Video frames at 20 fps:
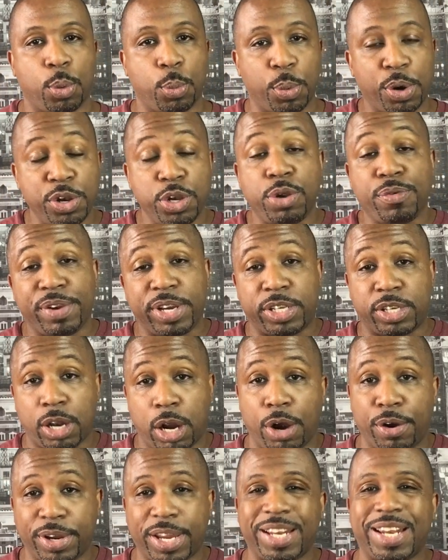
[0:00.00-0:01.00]
when you
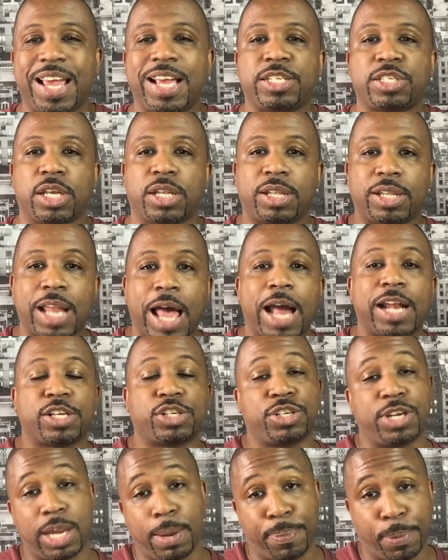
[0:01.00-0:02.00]
retarget, it's a lot
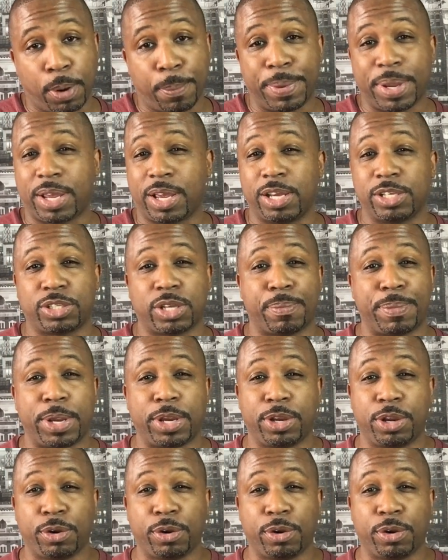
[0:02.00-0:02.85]
cheaper, because I mean,